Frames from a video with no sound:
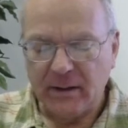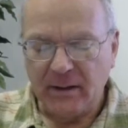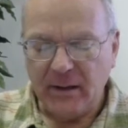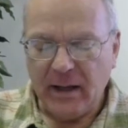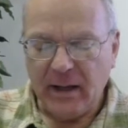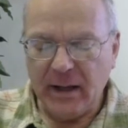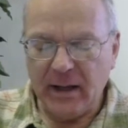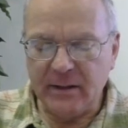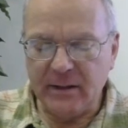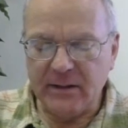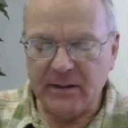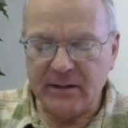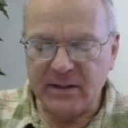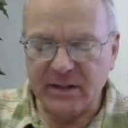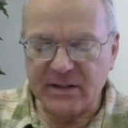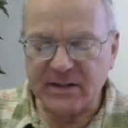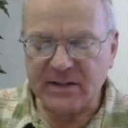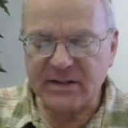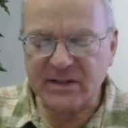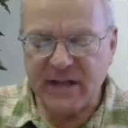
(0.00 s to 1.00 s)
And
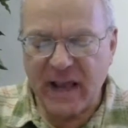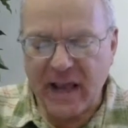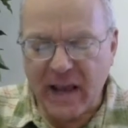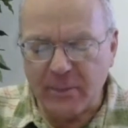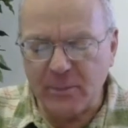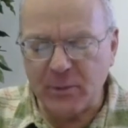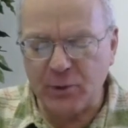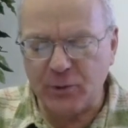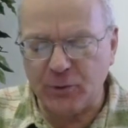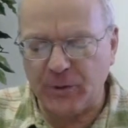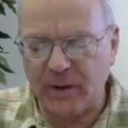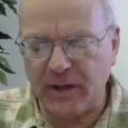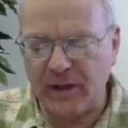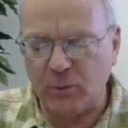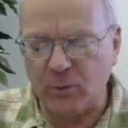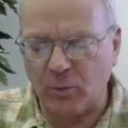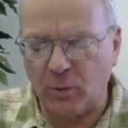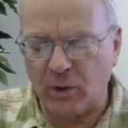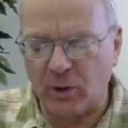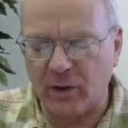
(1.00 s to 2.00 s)
this same Greek
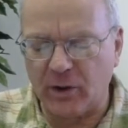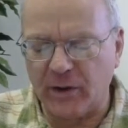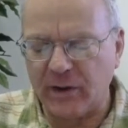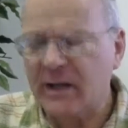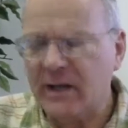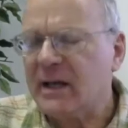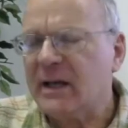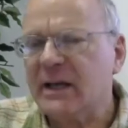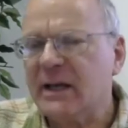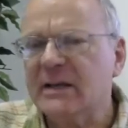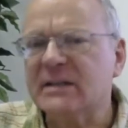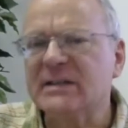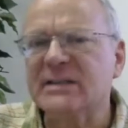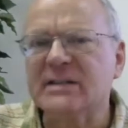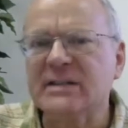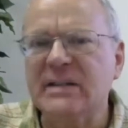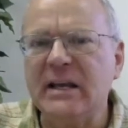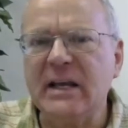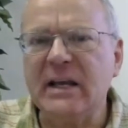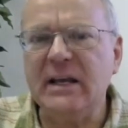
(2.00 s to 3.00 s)
word
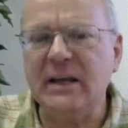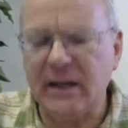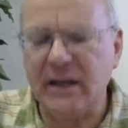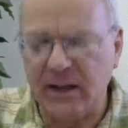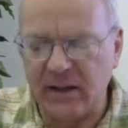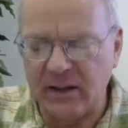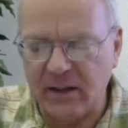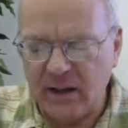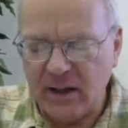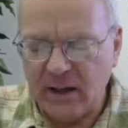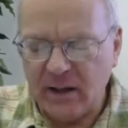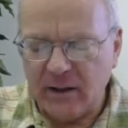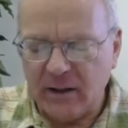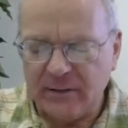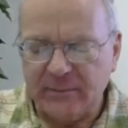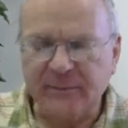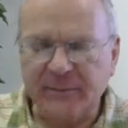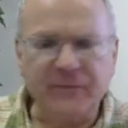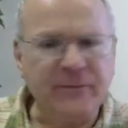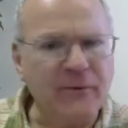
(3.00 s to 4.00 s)
is seen in
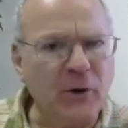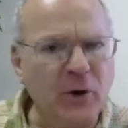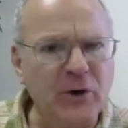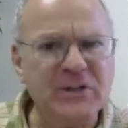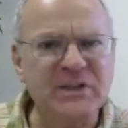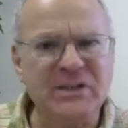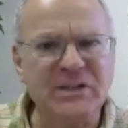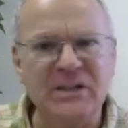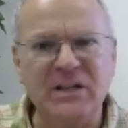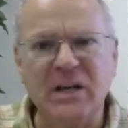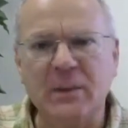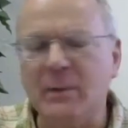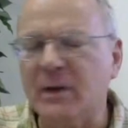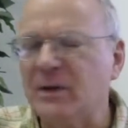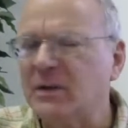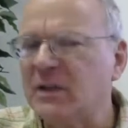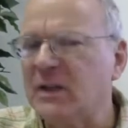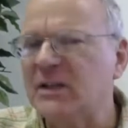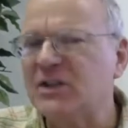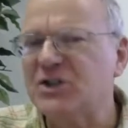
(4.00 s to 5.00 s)
1
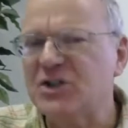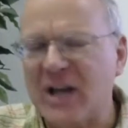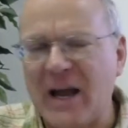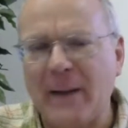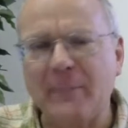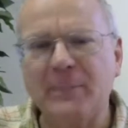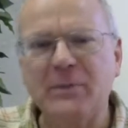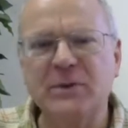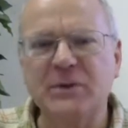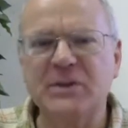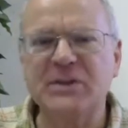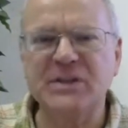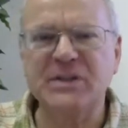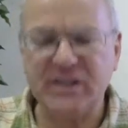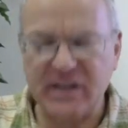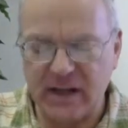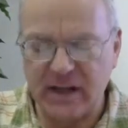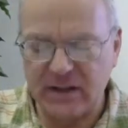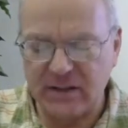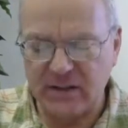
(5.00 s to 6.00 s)
Timothy chapter
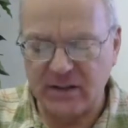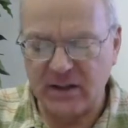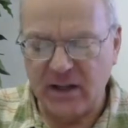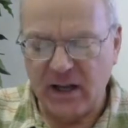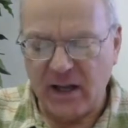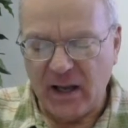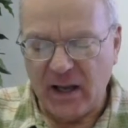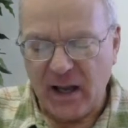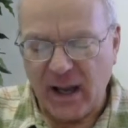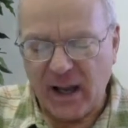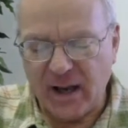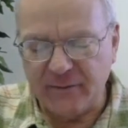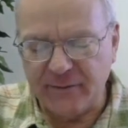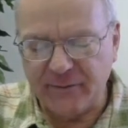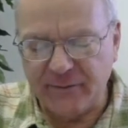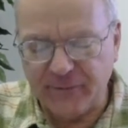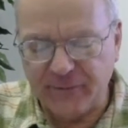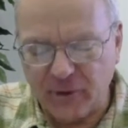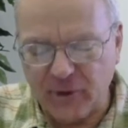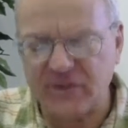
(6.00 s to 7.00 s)
6 and
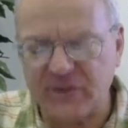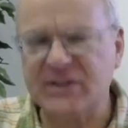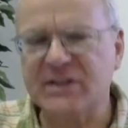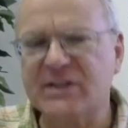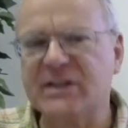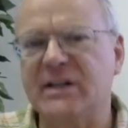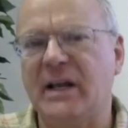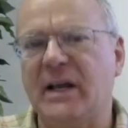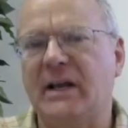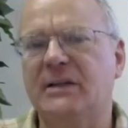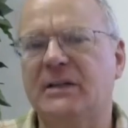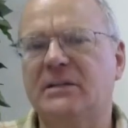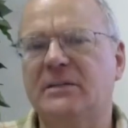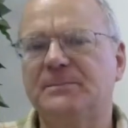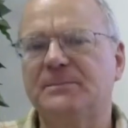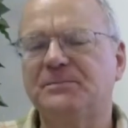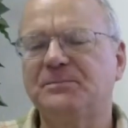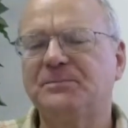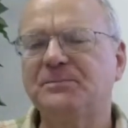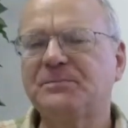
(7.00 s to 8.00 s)
verse 6.
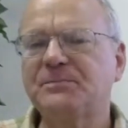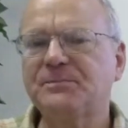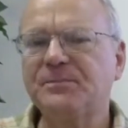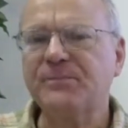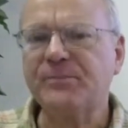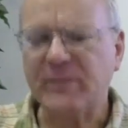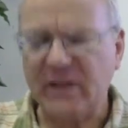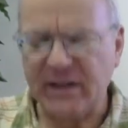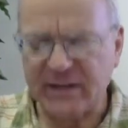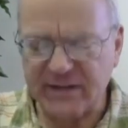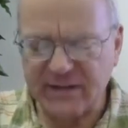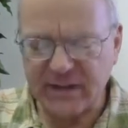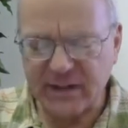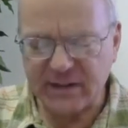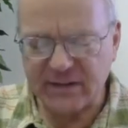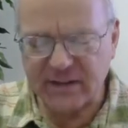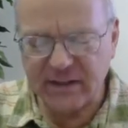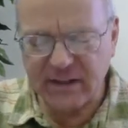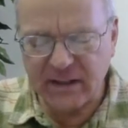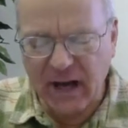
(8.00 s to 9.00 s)
It
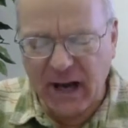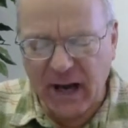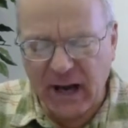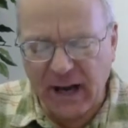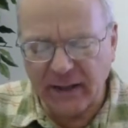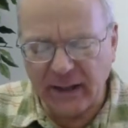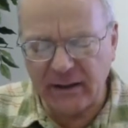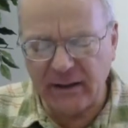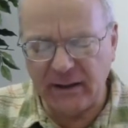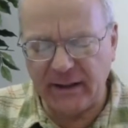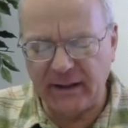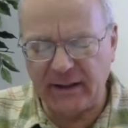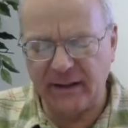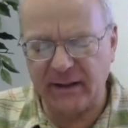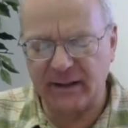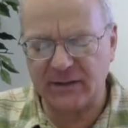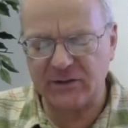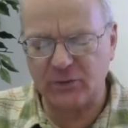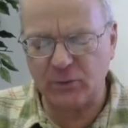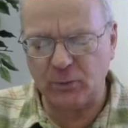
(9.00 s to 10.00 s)
says,
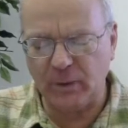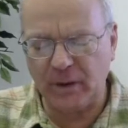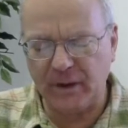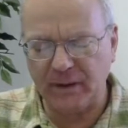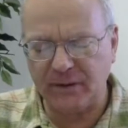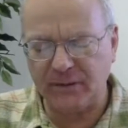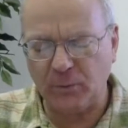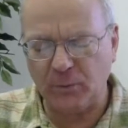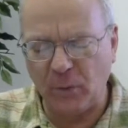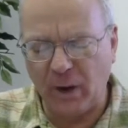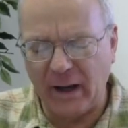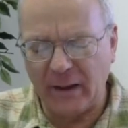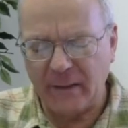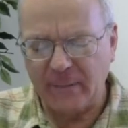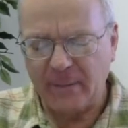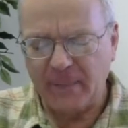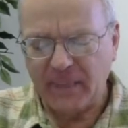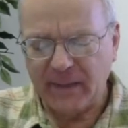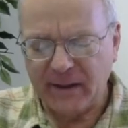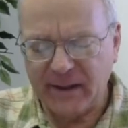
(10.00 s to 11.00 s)
godliness with what?
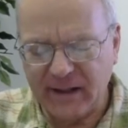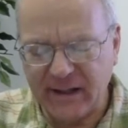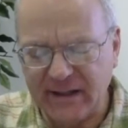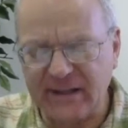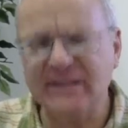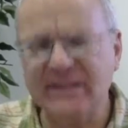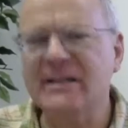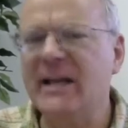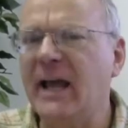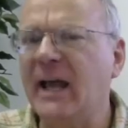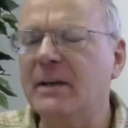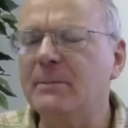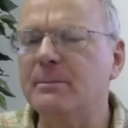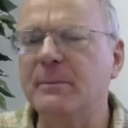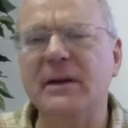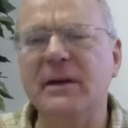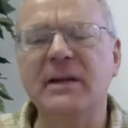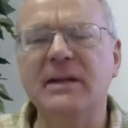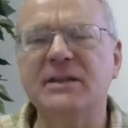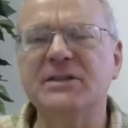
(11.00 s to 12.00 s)

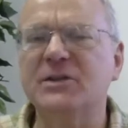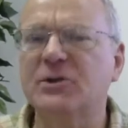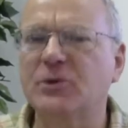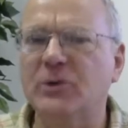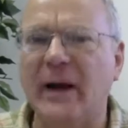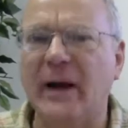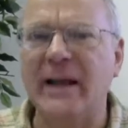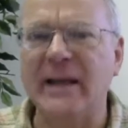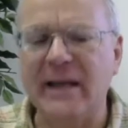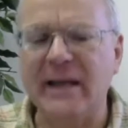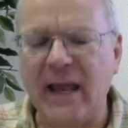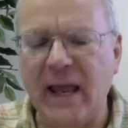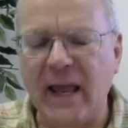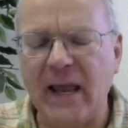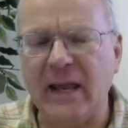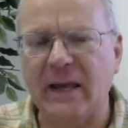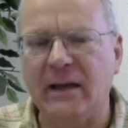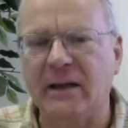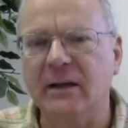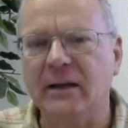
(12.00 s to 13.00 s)
Contentment is great
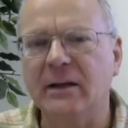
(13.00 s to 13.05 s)
gain.